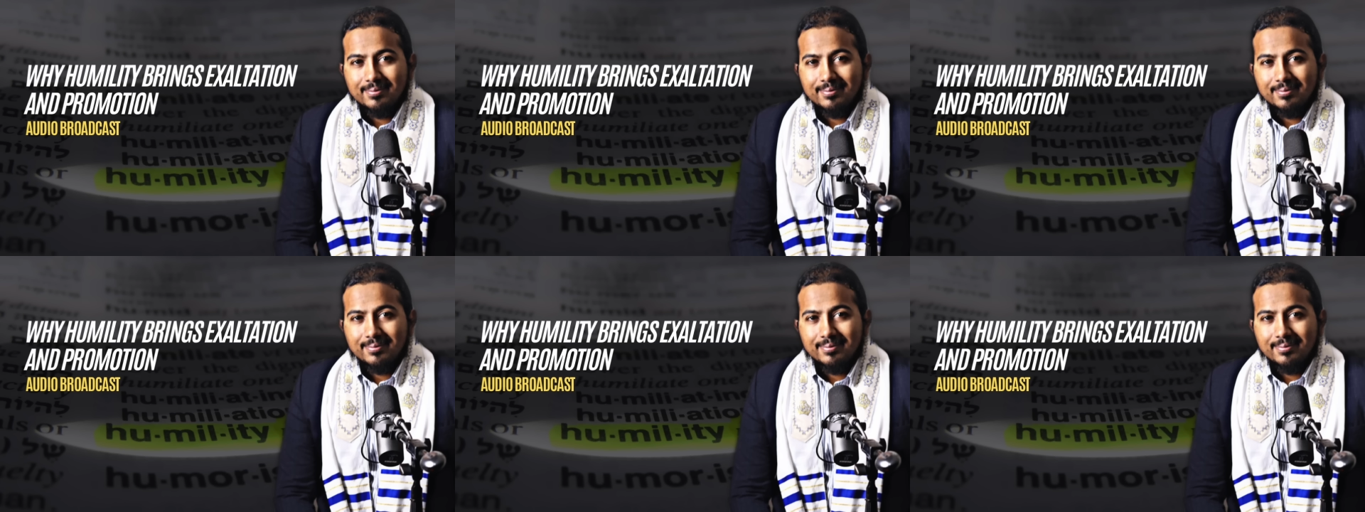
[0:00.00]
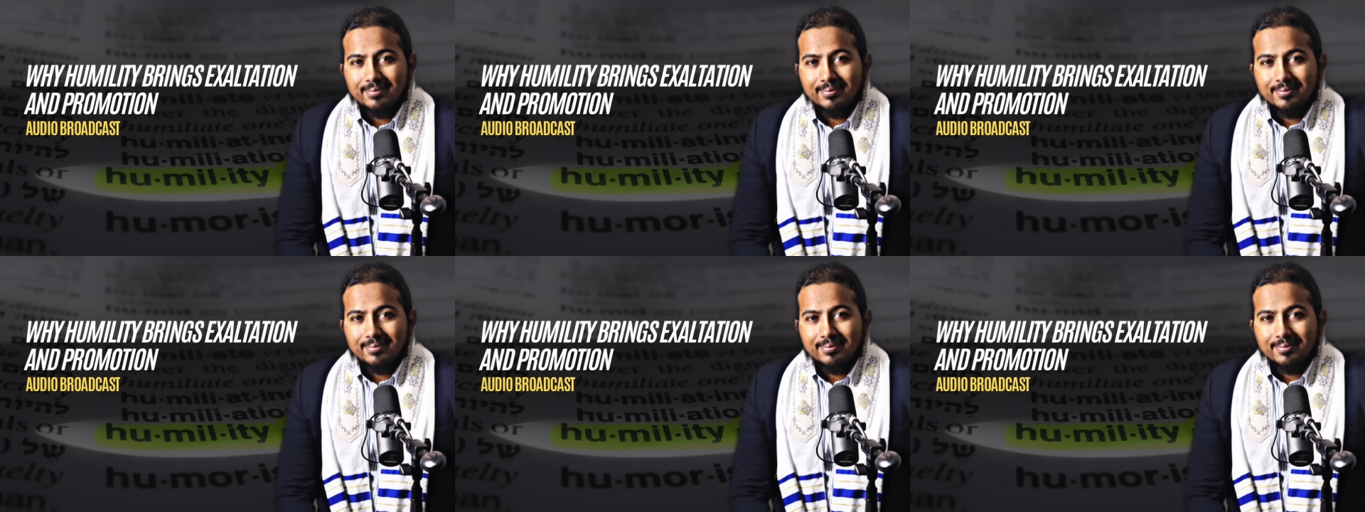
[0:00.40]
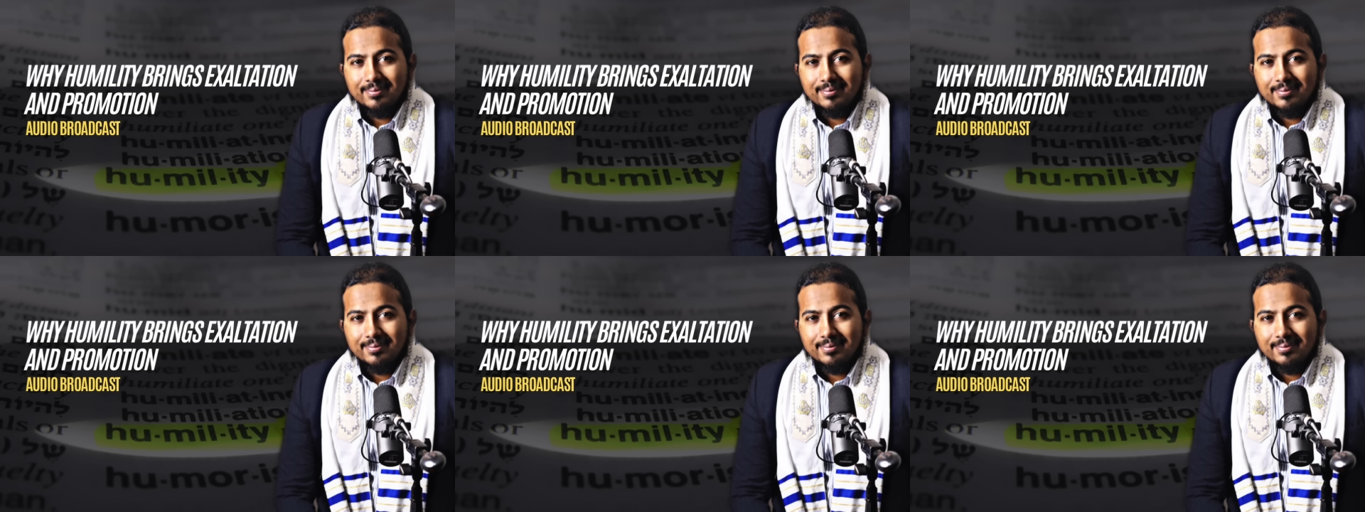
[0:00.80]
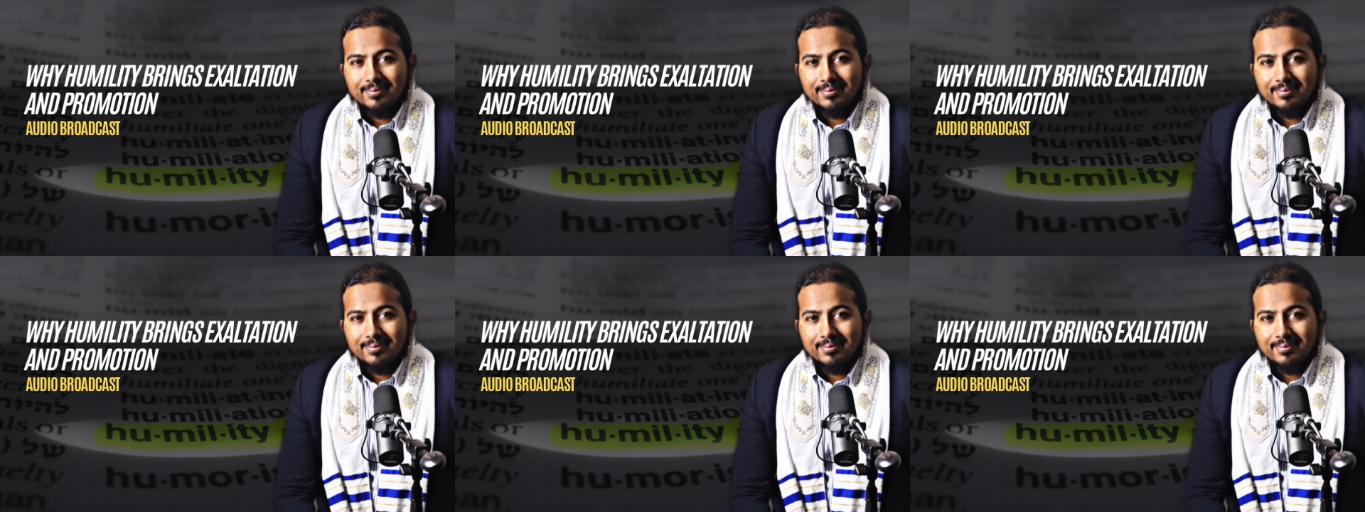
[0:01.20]

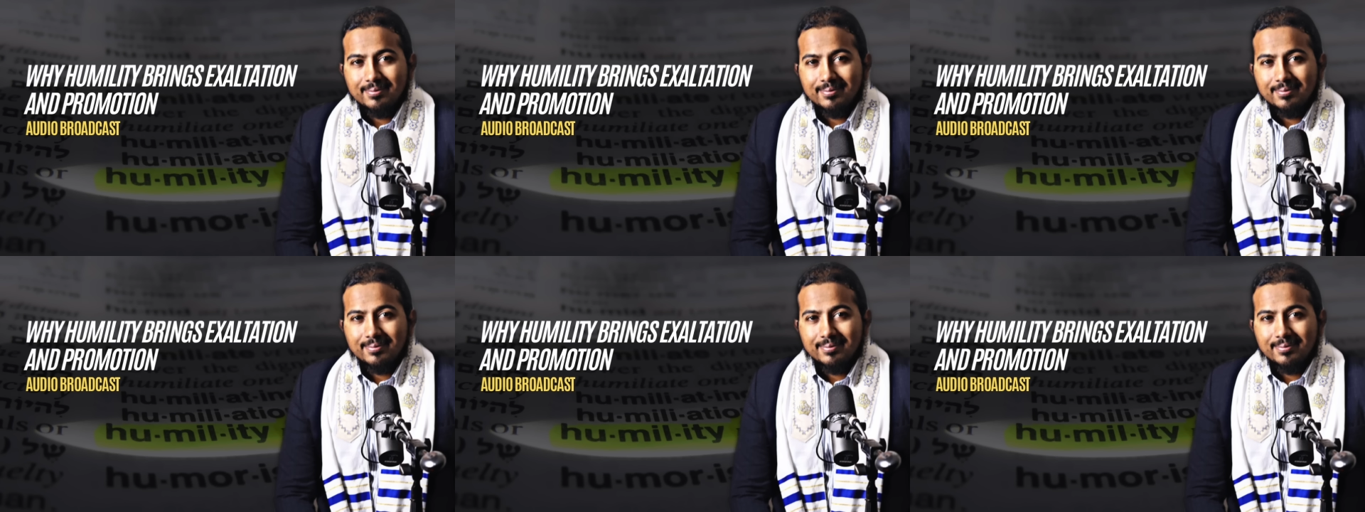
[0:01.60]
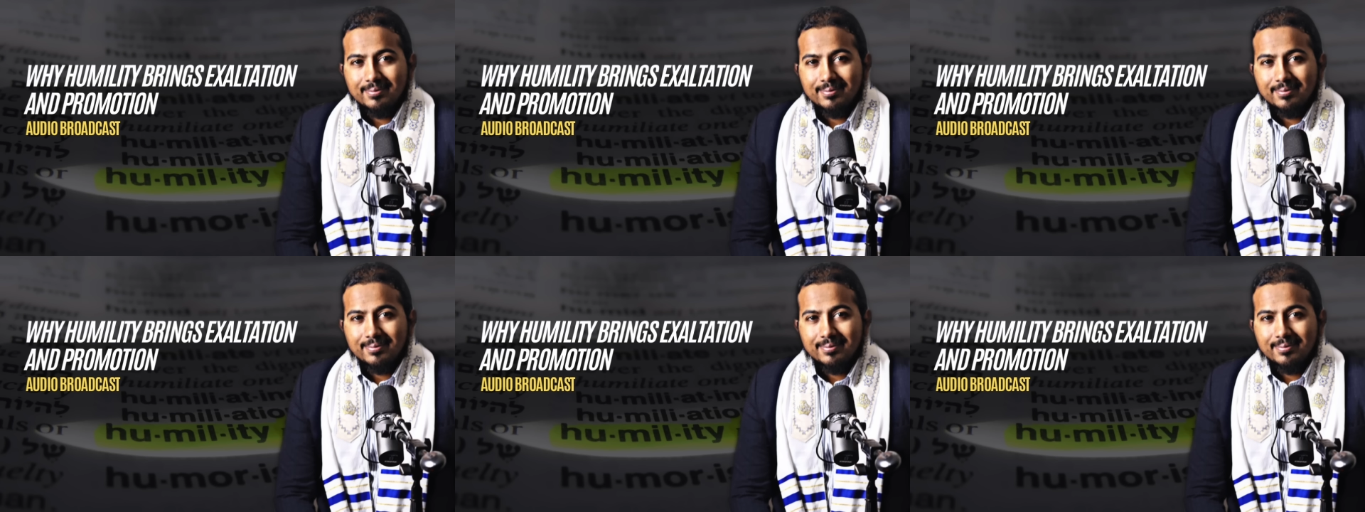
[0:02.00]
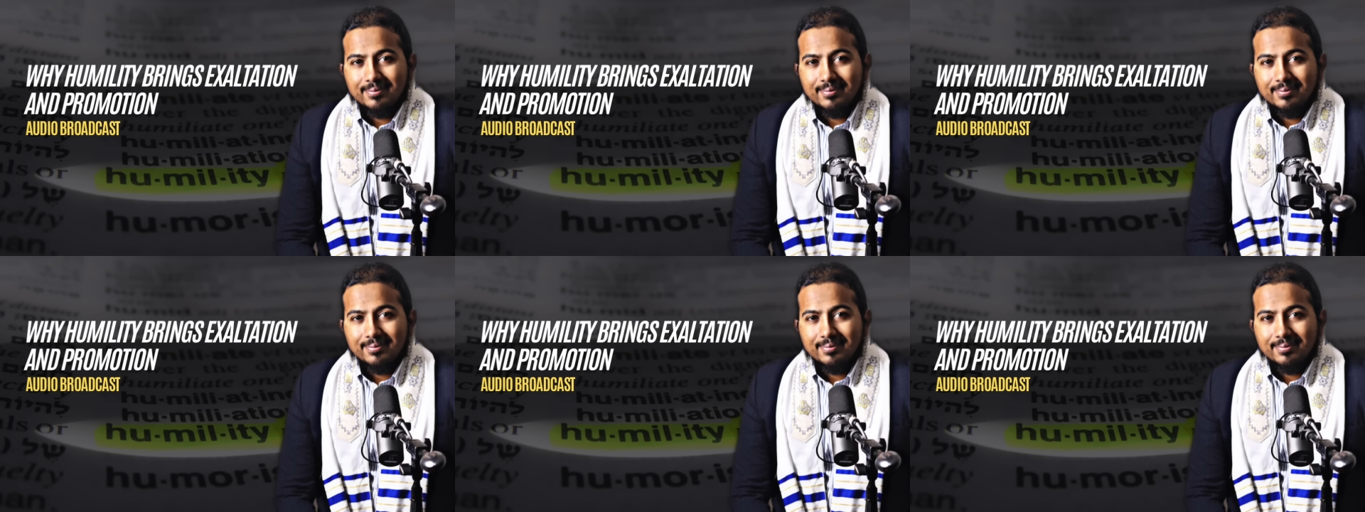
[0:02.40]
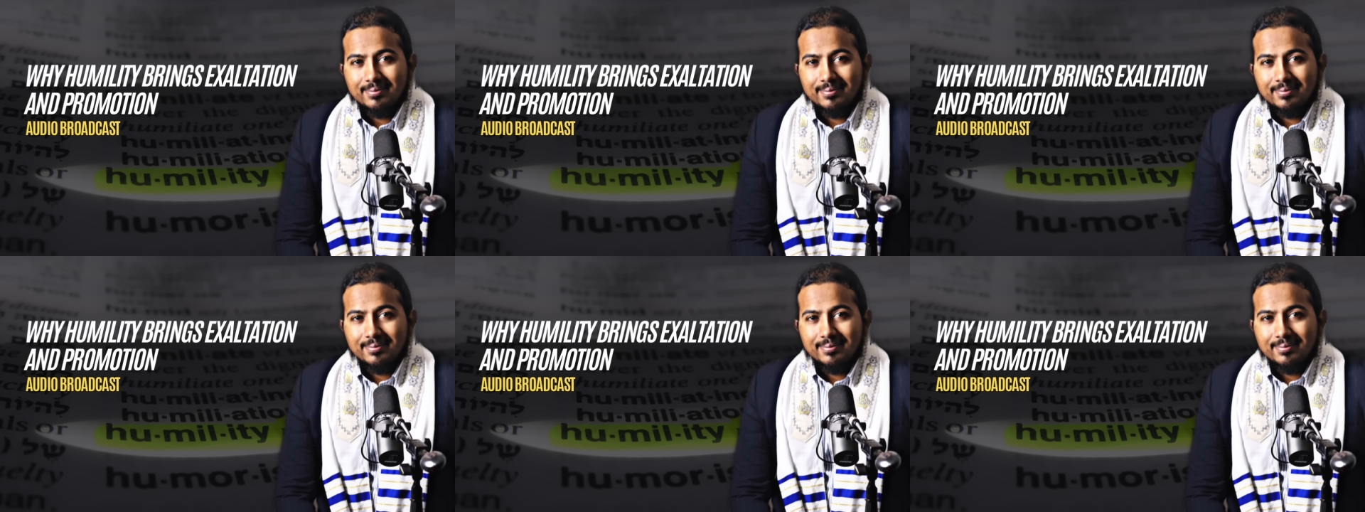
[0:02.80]

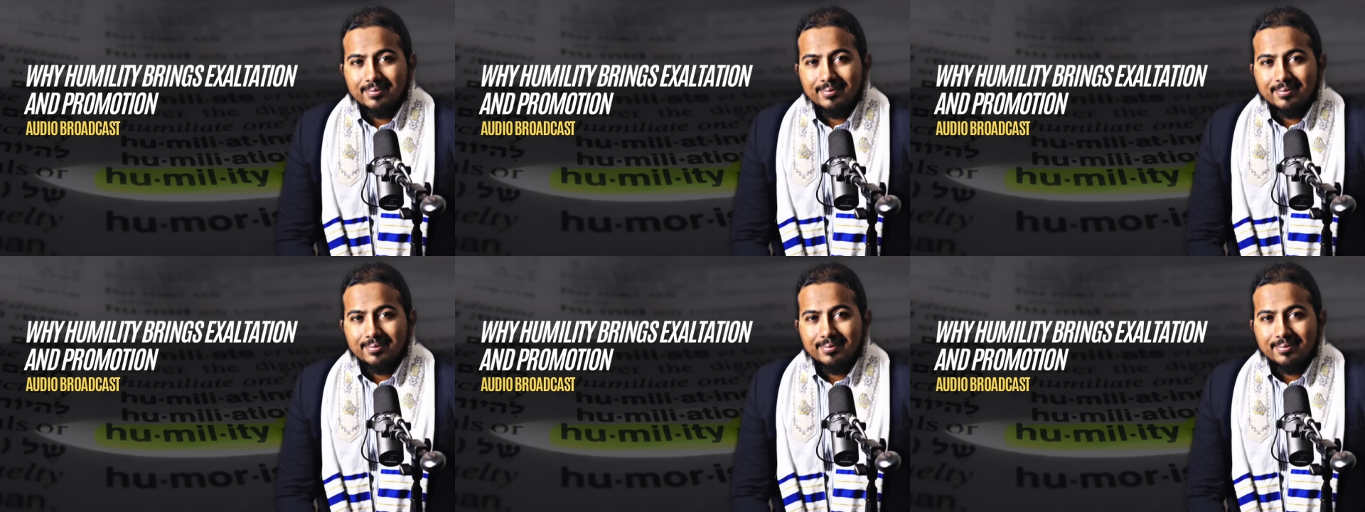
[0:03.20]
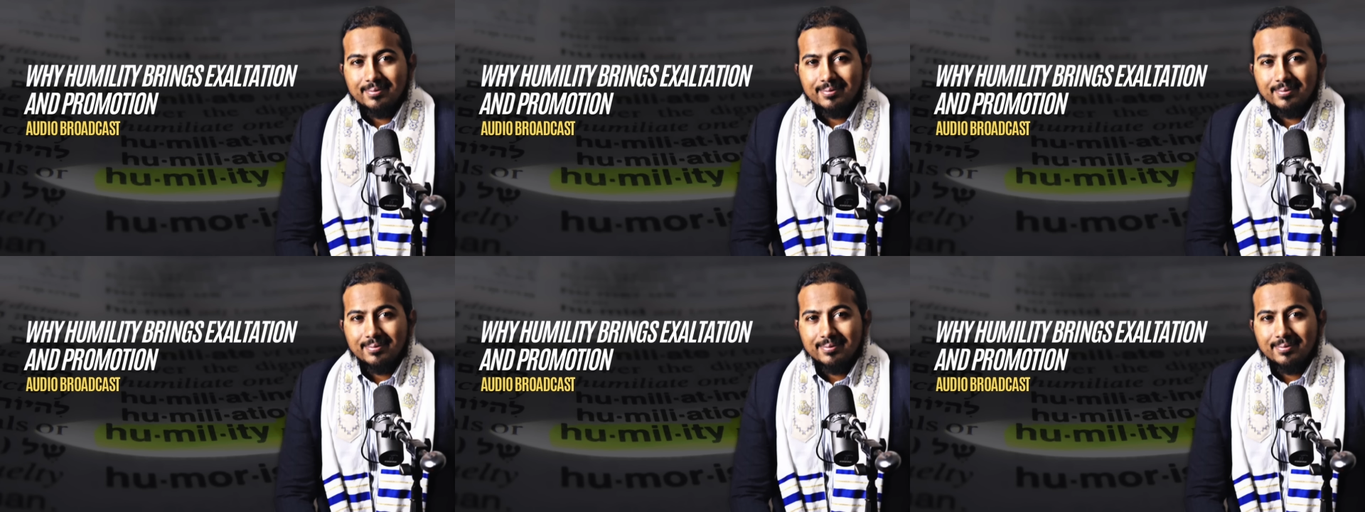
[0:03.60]
This is a still picture; no speech is visible.